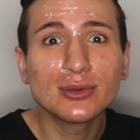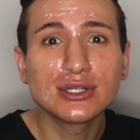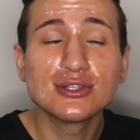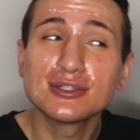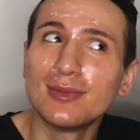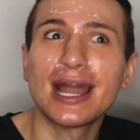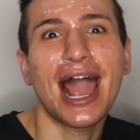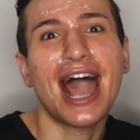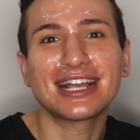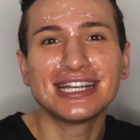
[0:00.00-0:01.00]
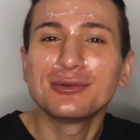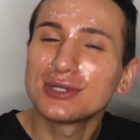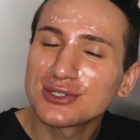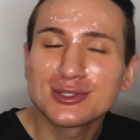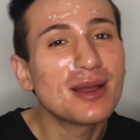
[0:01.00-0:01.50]
reduced my acne,
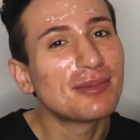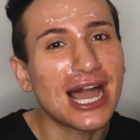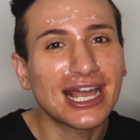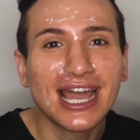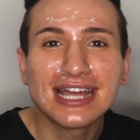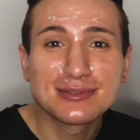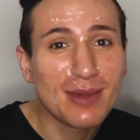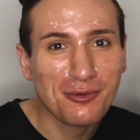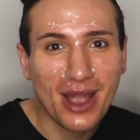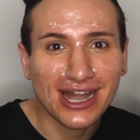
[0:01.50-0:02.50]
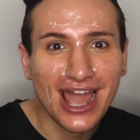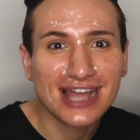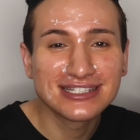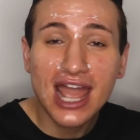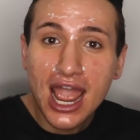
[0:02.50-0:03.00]
reduced my blackheads, my
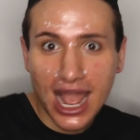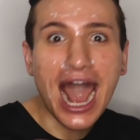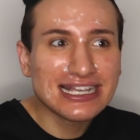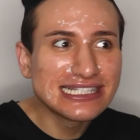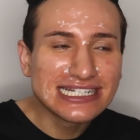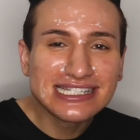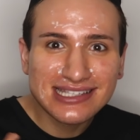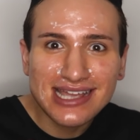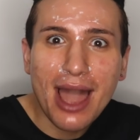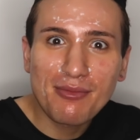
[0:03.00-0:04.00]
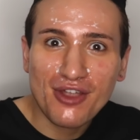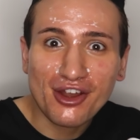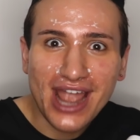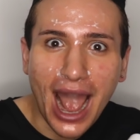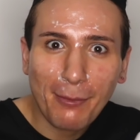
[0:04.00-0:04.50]
whiteheads. As you can see, I'm
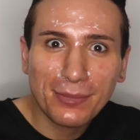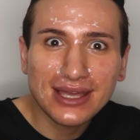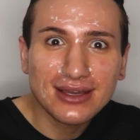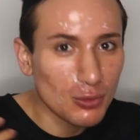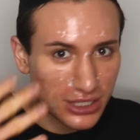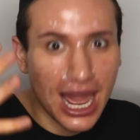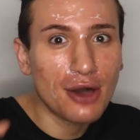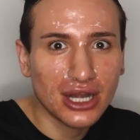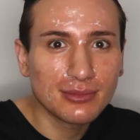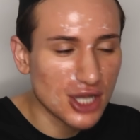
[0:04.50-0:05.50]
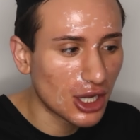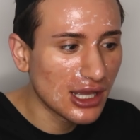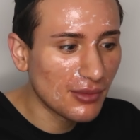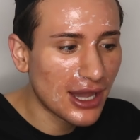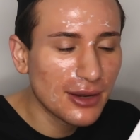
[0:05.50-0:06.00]
very happy now that I'm
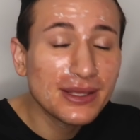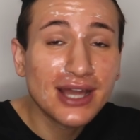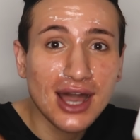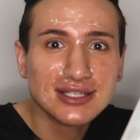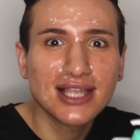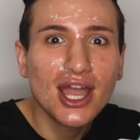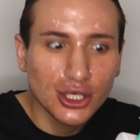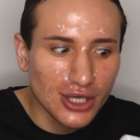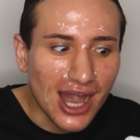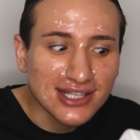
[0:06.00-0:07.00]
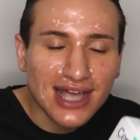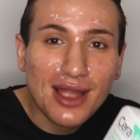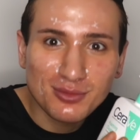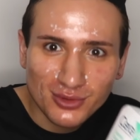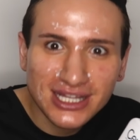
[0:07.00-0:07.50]
talking about it because, you guys,
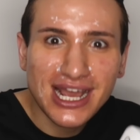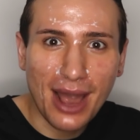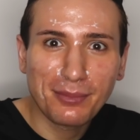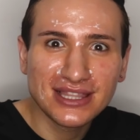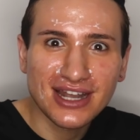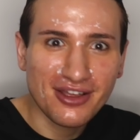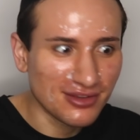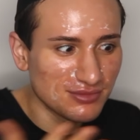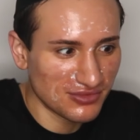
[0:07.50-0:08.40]
I'm really happy that I